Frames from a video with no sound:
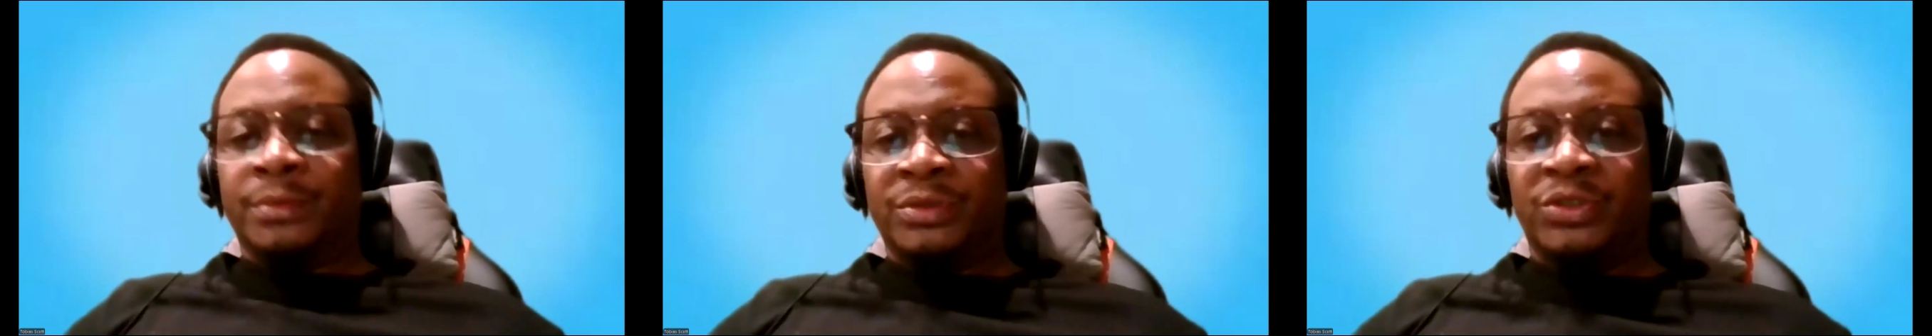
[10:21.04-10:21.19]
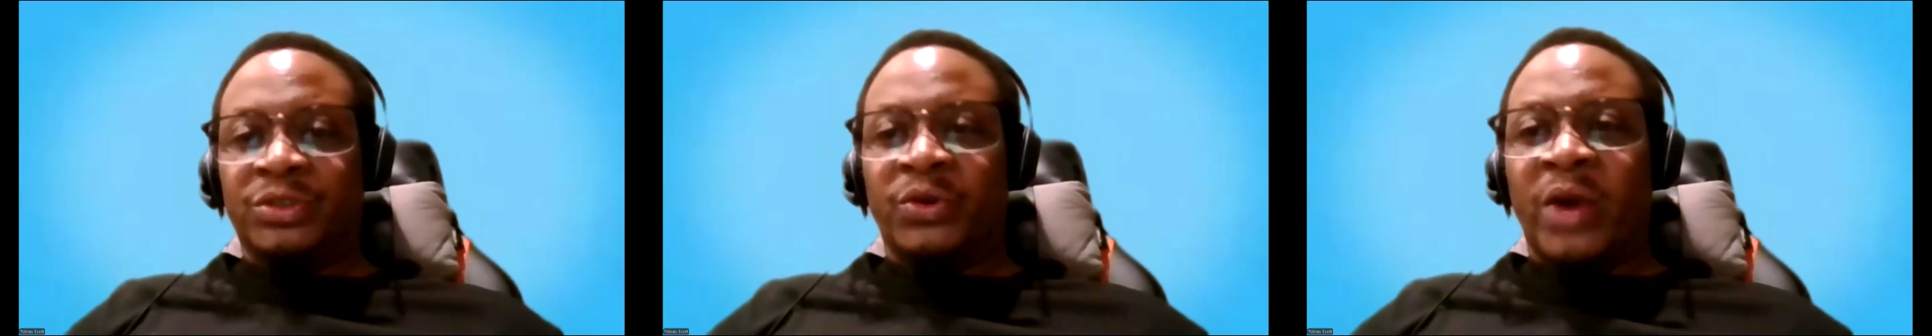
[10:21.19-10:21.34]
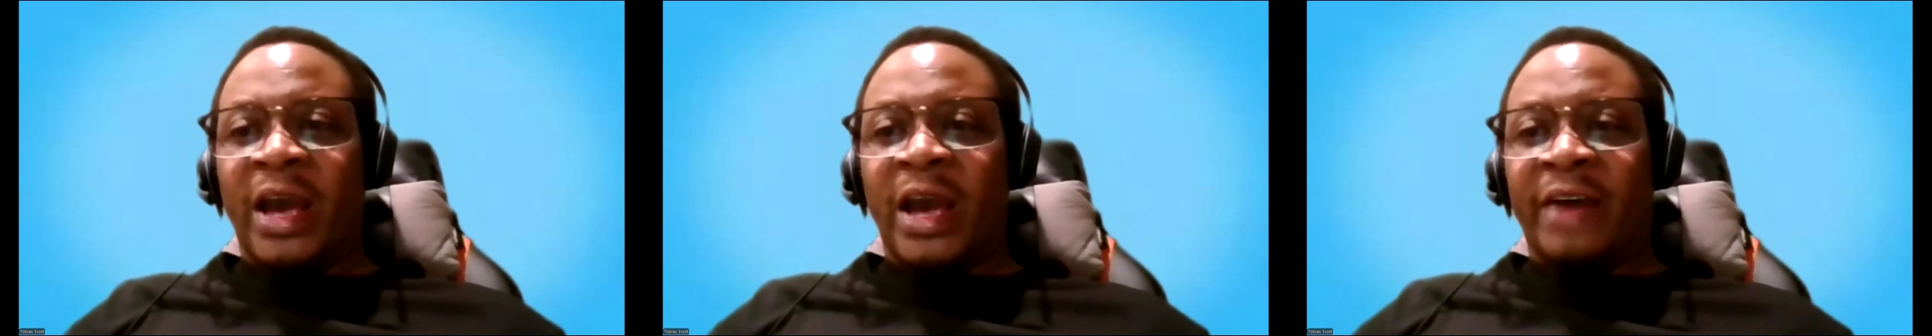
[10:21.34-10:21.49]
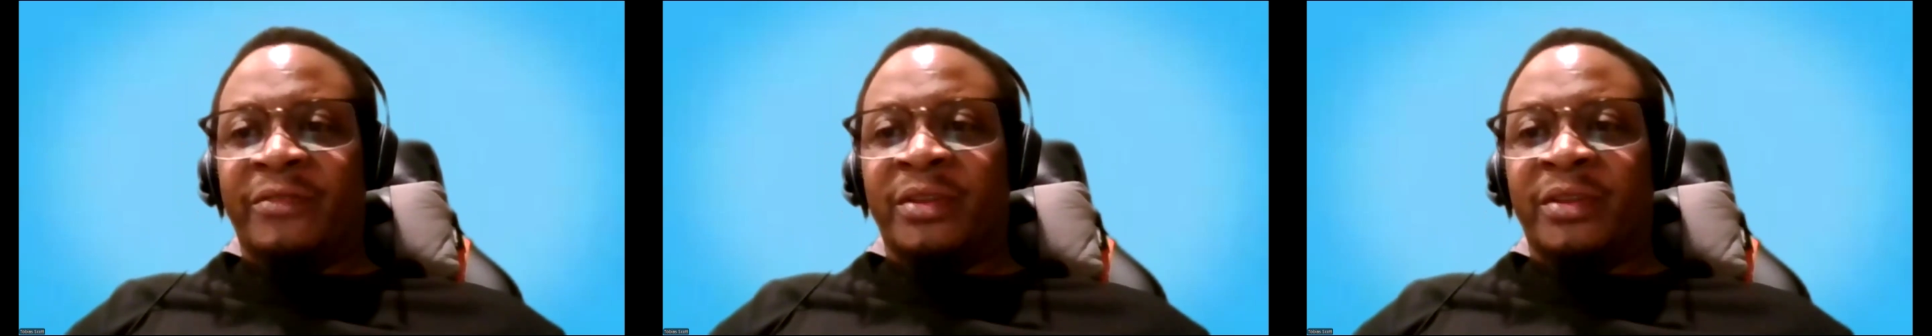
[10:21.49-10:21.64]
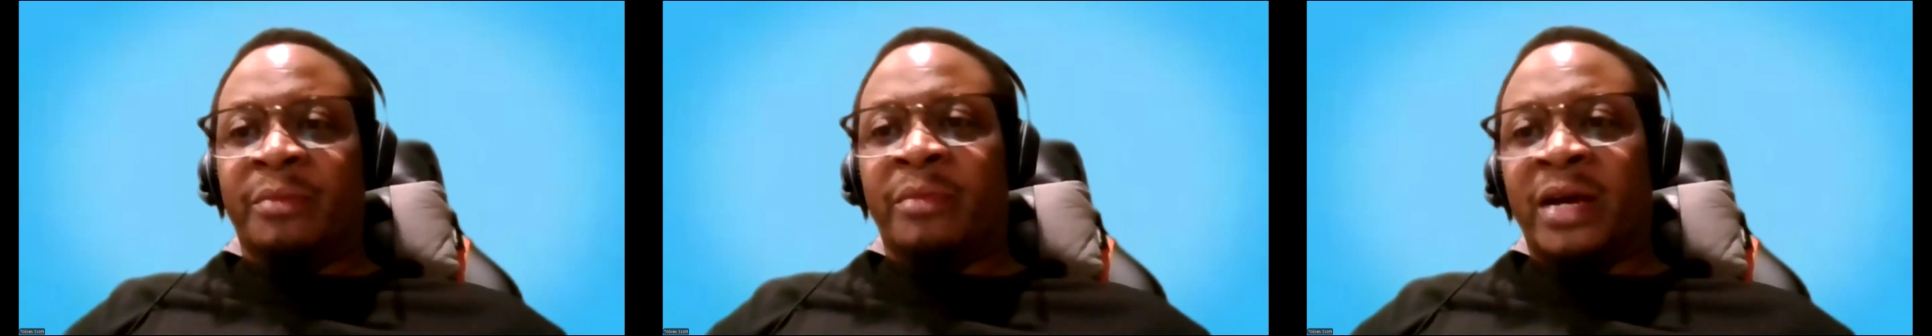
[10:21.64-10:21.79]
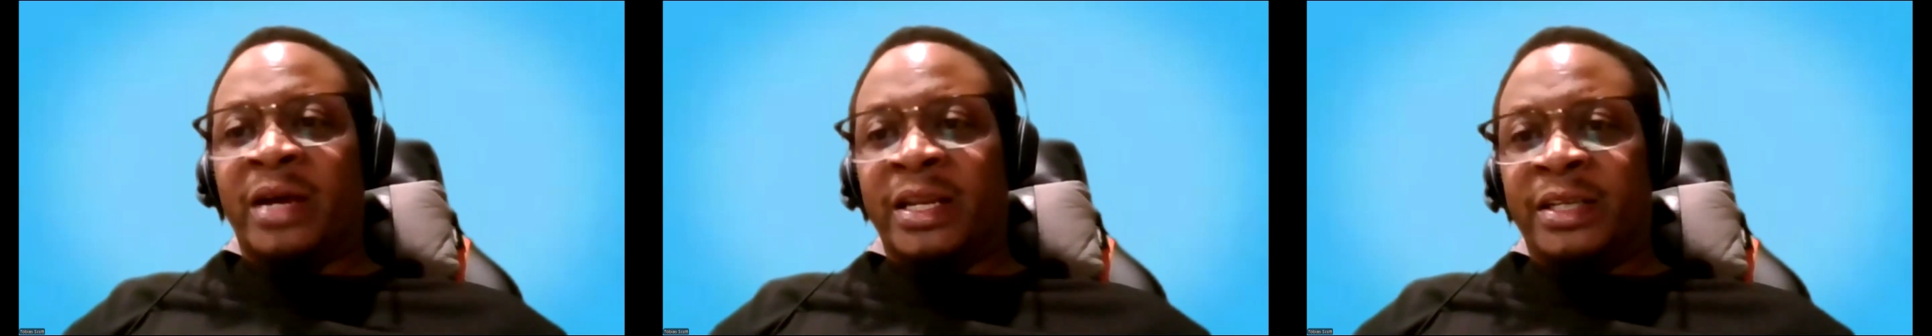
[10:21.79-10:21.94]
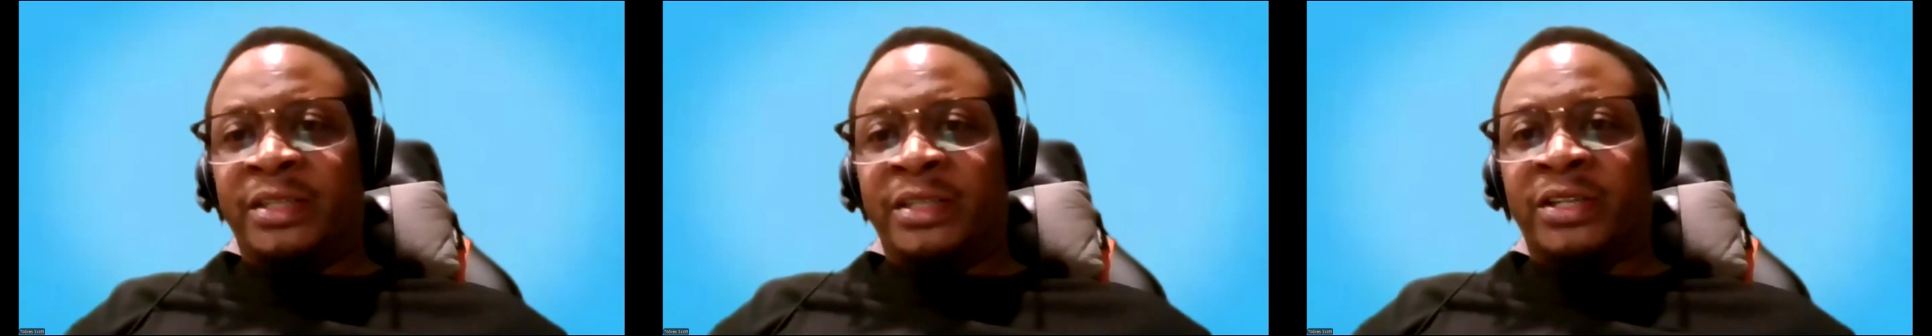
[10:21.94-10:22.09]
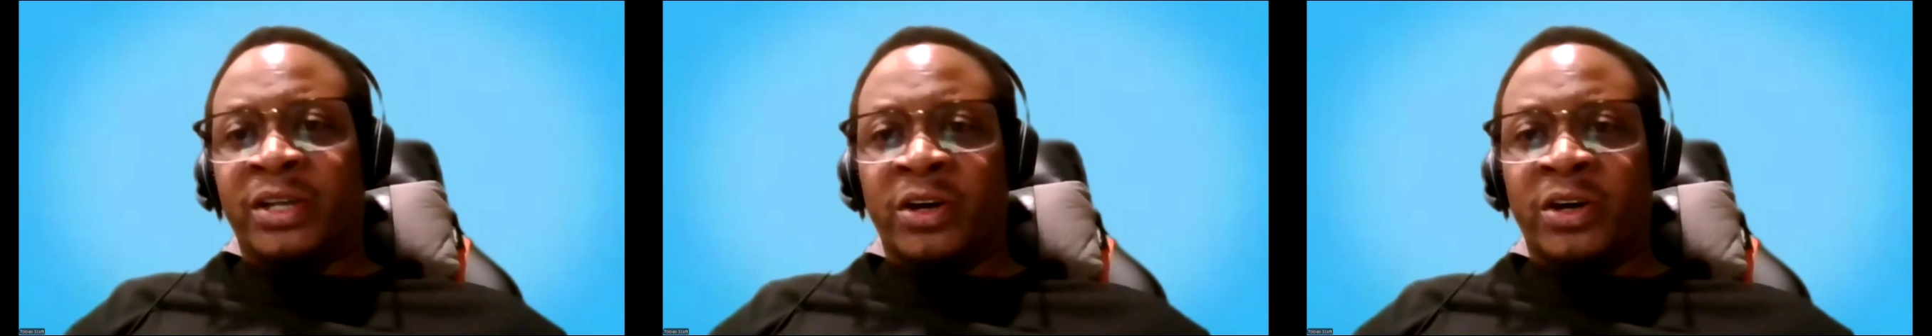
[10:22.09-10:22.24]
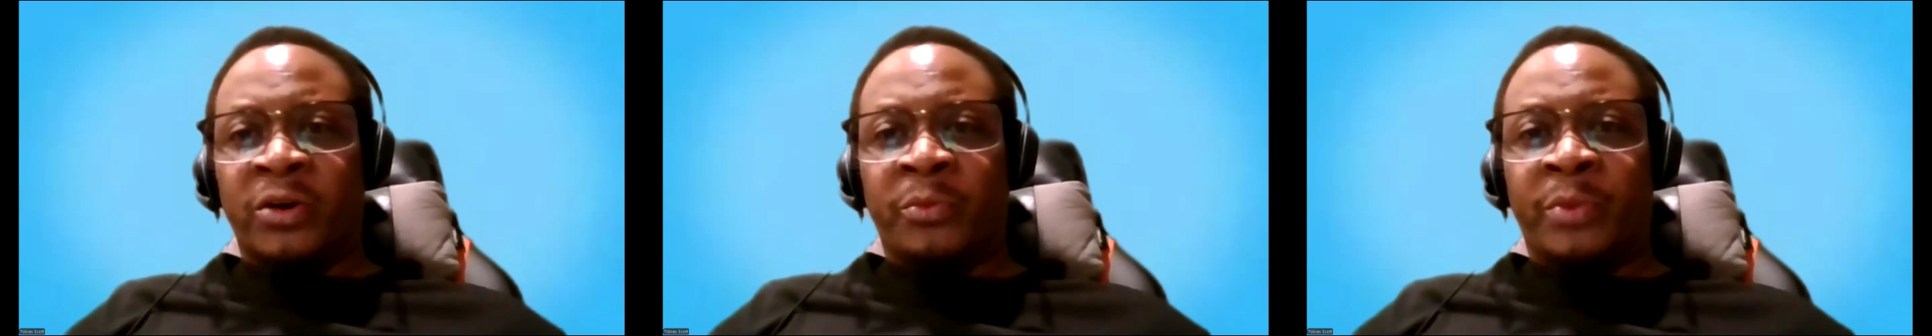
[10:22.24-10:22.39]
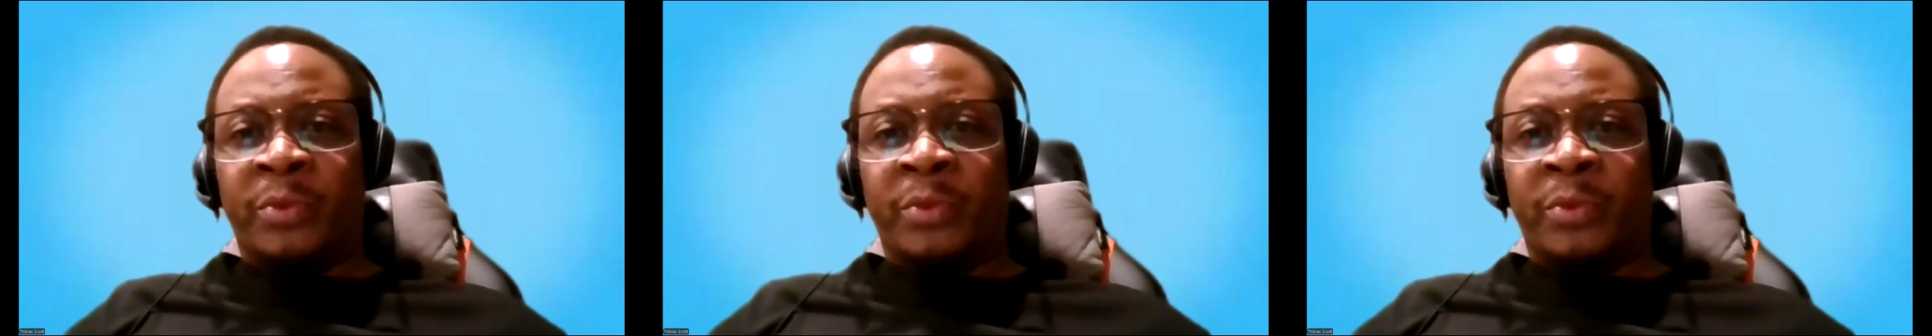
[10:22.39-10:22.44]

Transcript: you have the money to go